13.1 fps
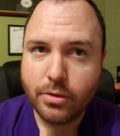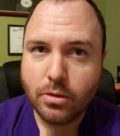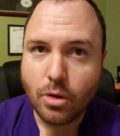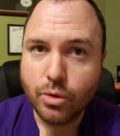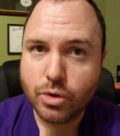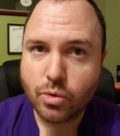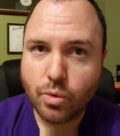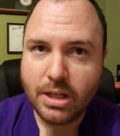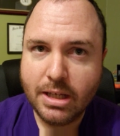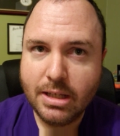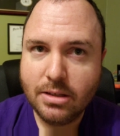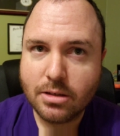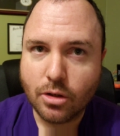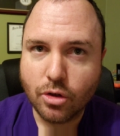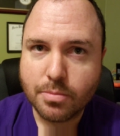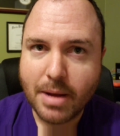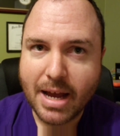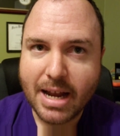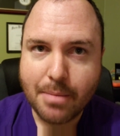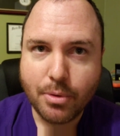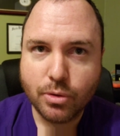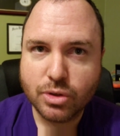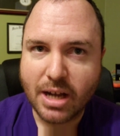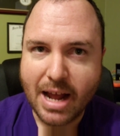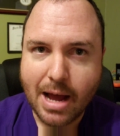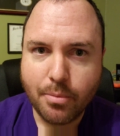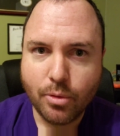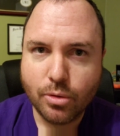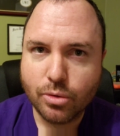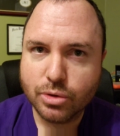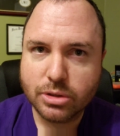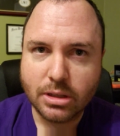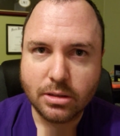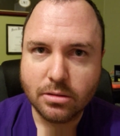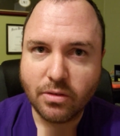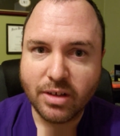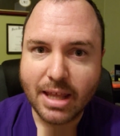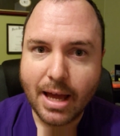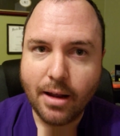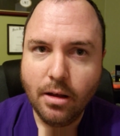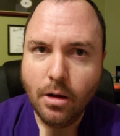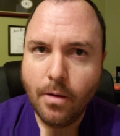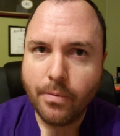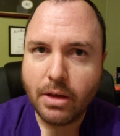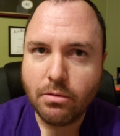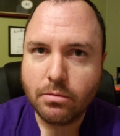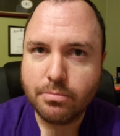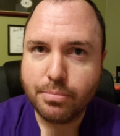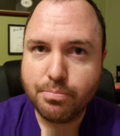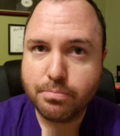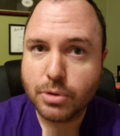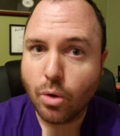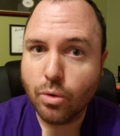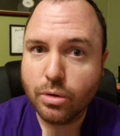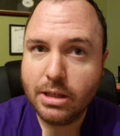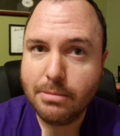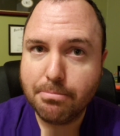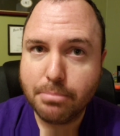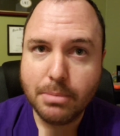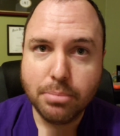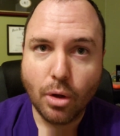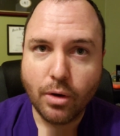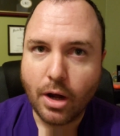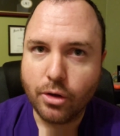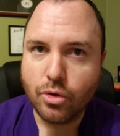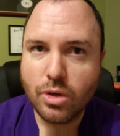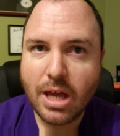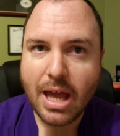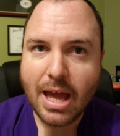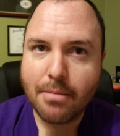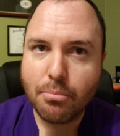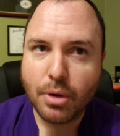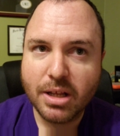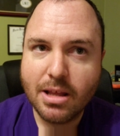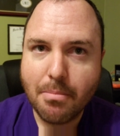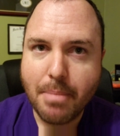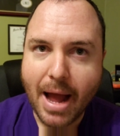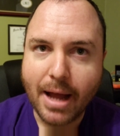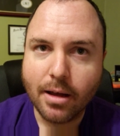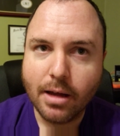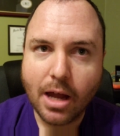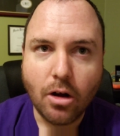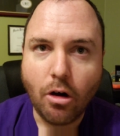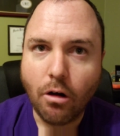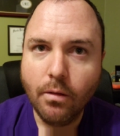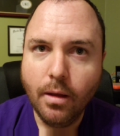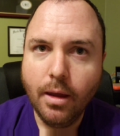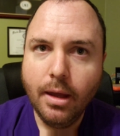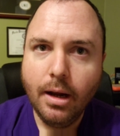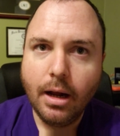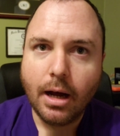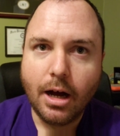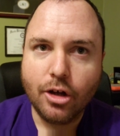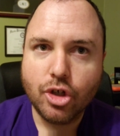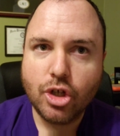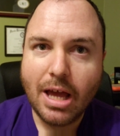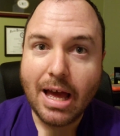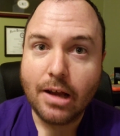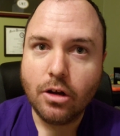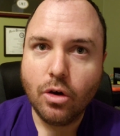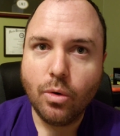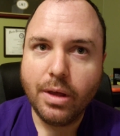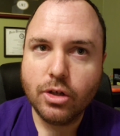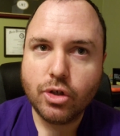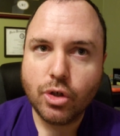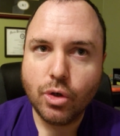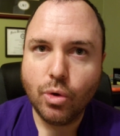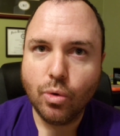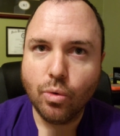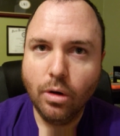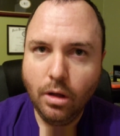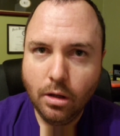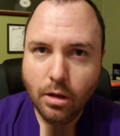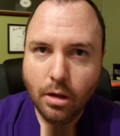those greens and those pineapples and apples and stuff like that, they would totally be blown out. You can't bring them back at all. She had no issue